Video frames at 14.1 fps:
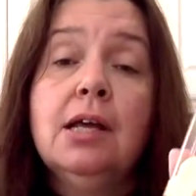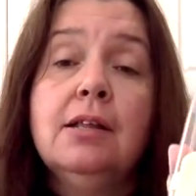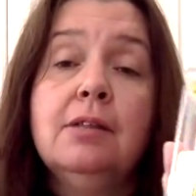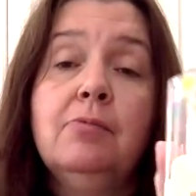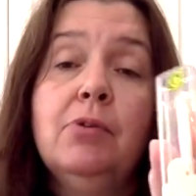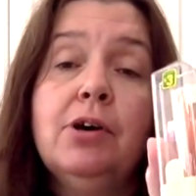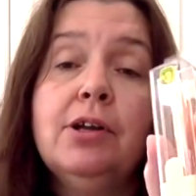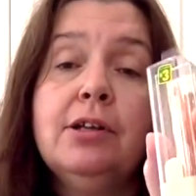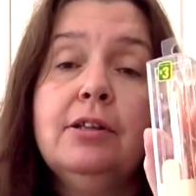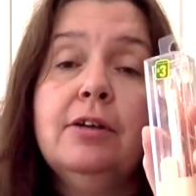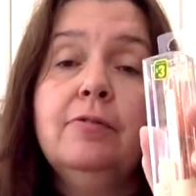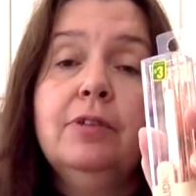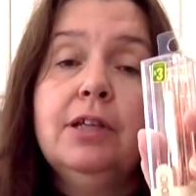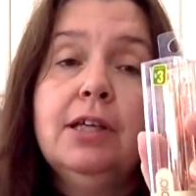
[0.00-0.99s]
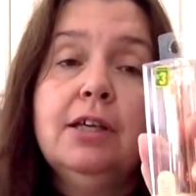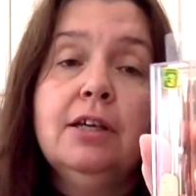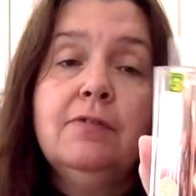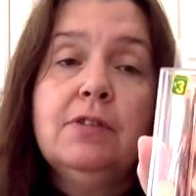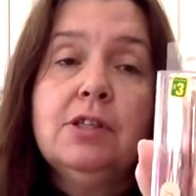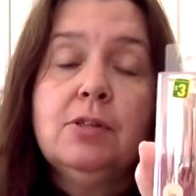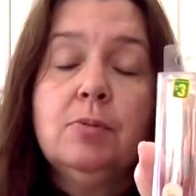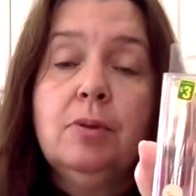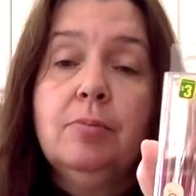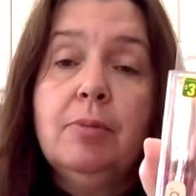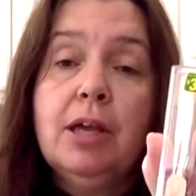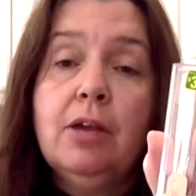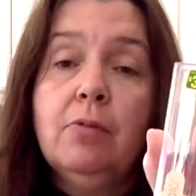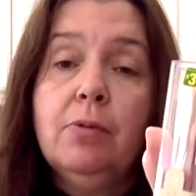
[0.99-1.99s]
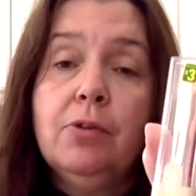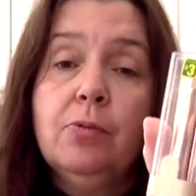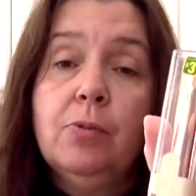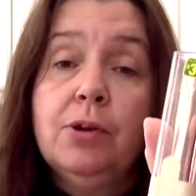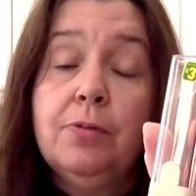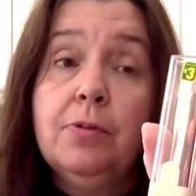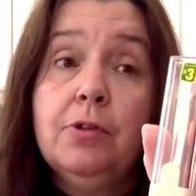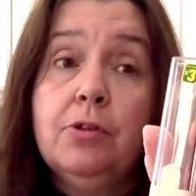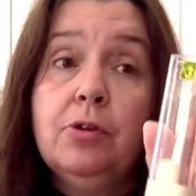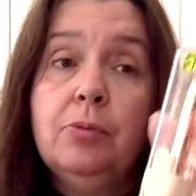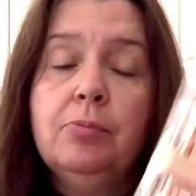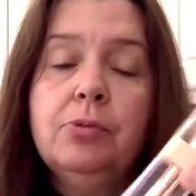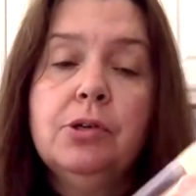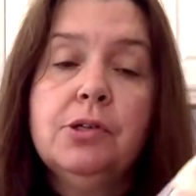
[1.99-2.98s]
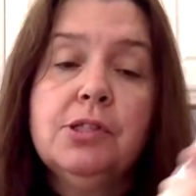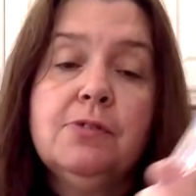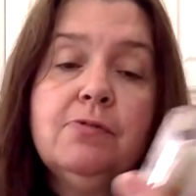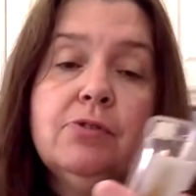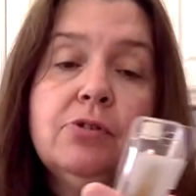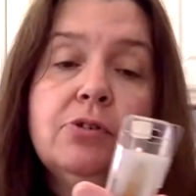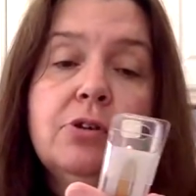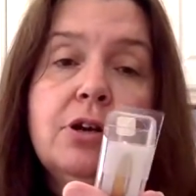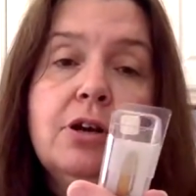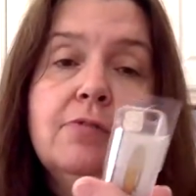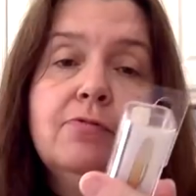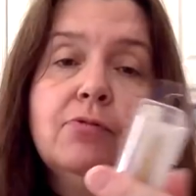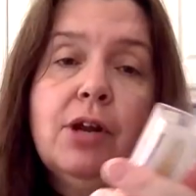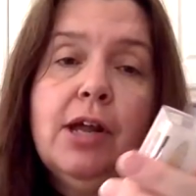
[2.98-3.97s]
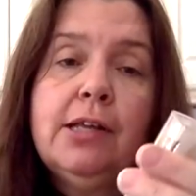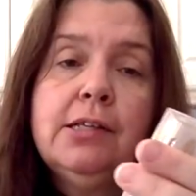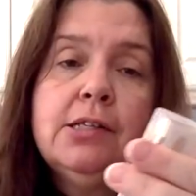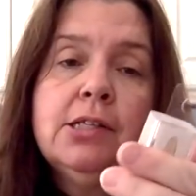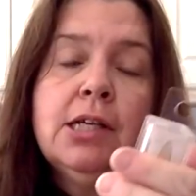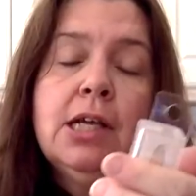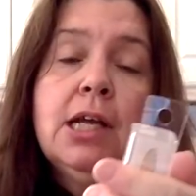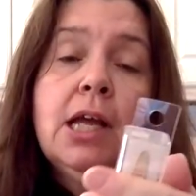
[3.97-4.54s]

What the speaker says: What a lovely gift this will make with one of the notebooks for a friend.